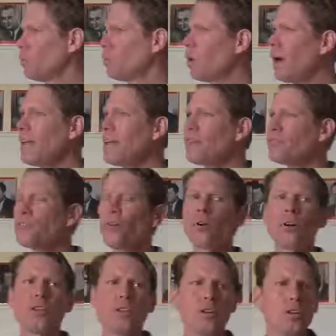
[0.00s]
what
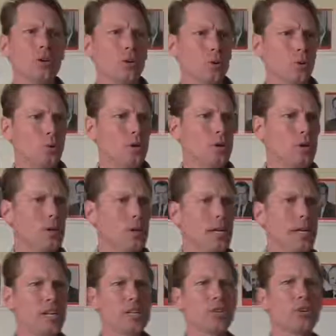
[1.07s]
for you
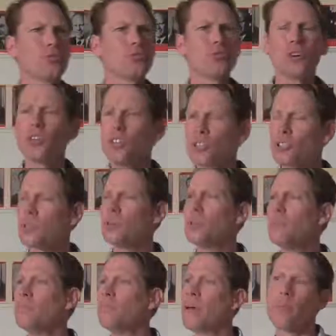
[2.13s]
is your first
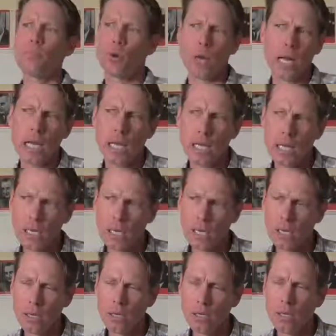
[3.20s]
memory
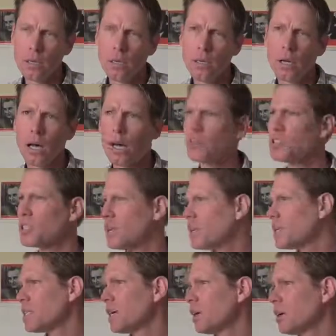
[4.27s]
of
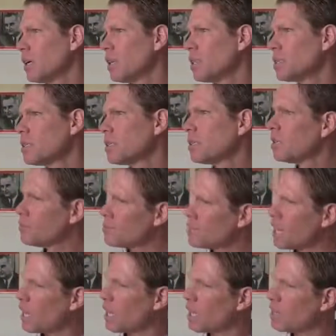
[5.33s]
cemeteries and of
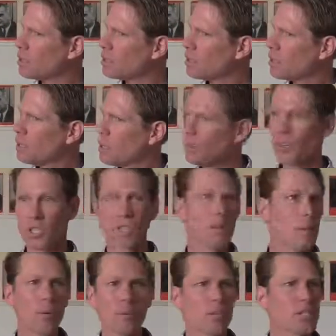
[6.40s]
death? For
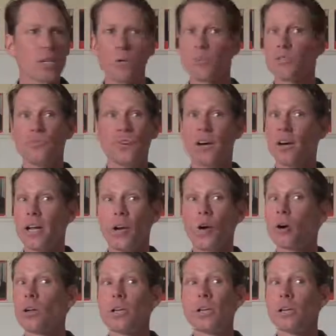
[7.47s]
some of us, it was very
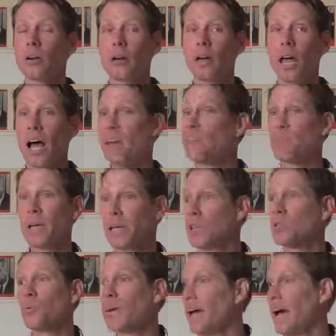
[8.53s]
early in our life
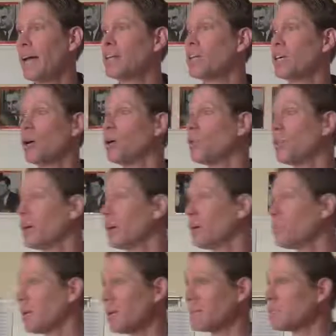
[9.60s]
because we had to go
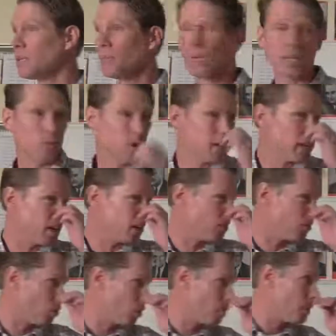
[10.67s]
there because somebody we
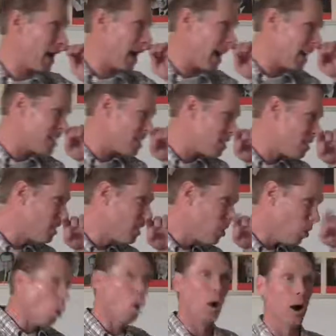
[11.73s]
cared for passed.
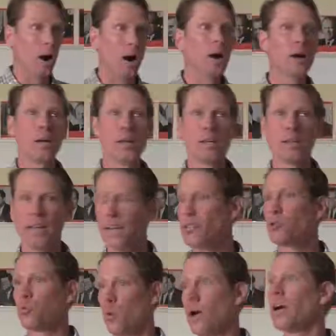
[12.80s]
Or they
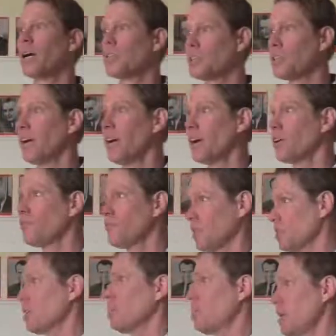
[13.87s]
drug us there
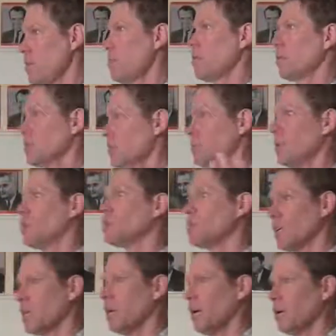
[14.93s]
for somebody we were
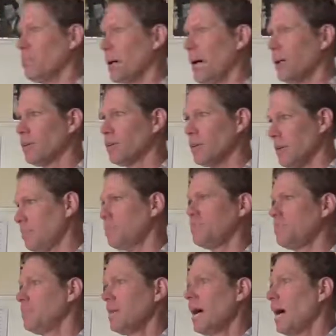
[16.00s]
supposed to care about that
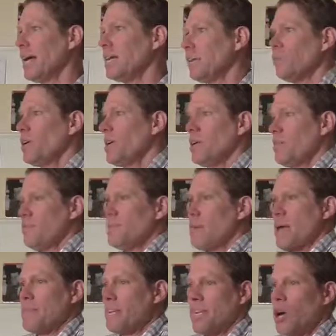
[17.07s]
died and we didn't even
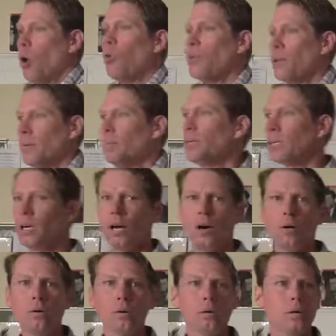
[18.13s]
maybe know them, you
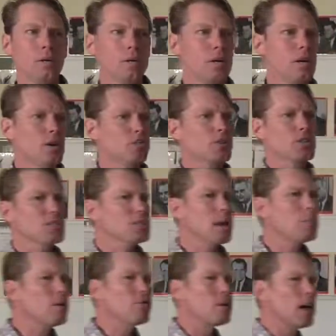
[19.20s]
know. For
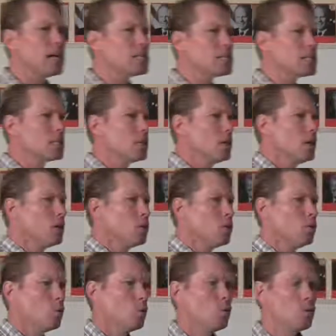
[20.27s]
some of us,
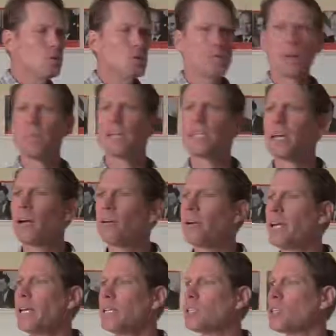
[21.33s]

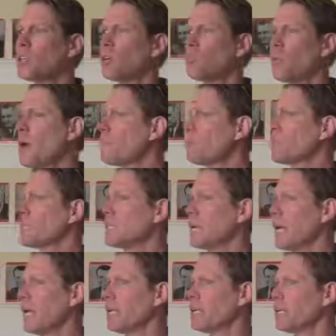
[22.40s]
cemeteries
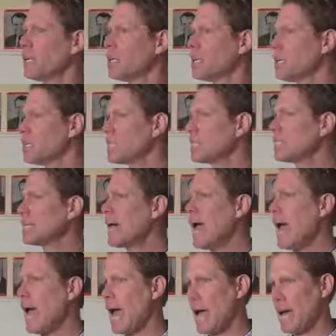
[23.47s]
represent
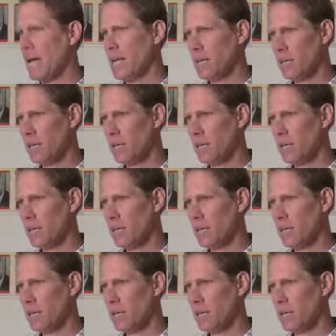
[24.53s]
sad.